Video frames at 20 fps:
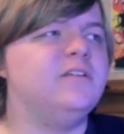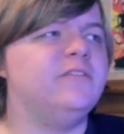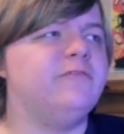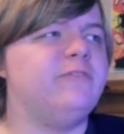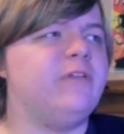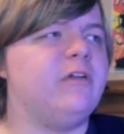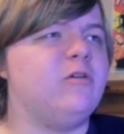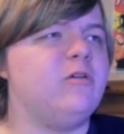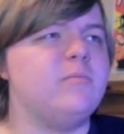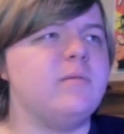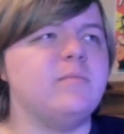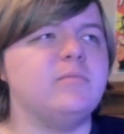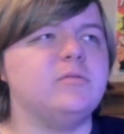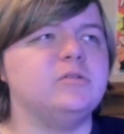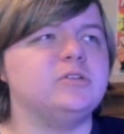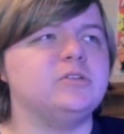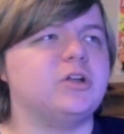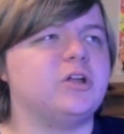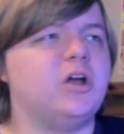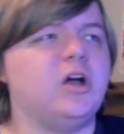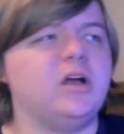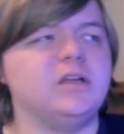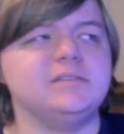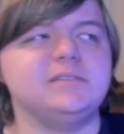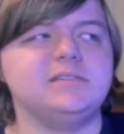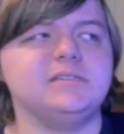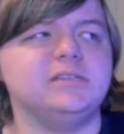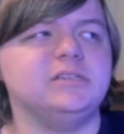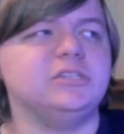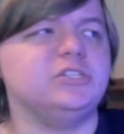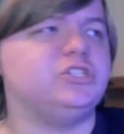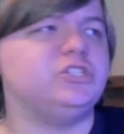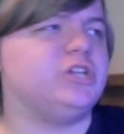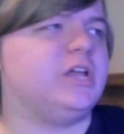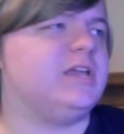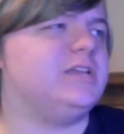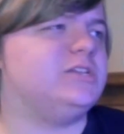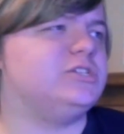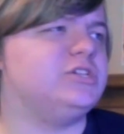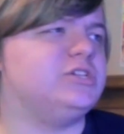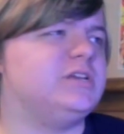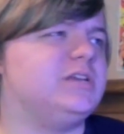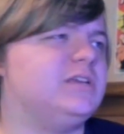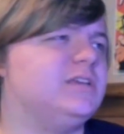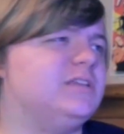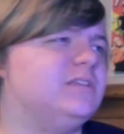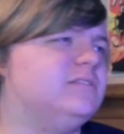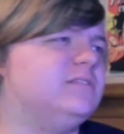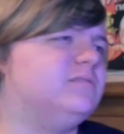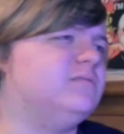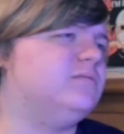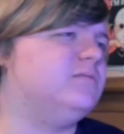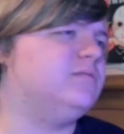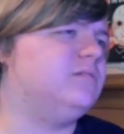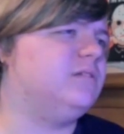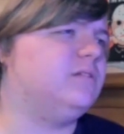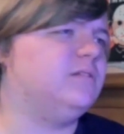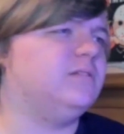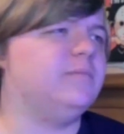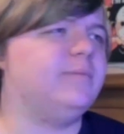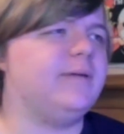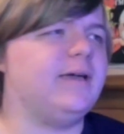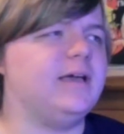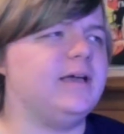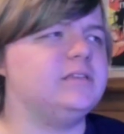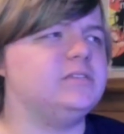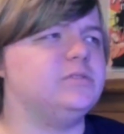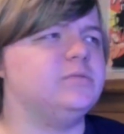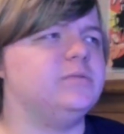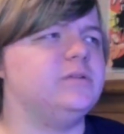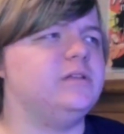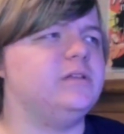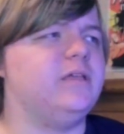family members are constantly changing in past three.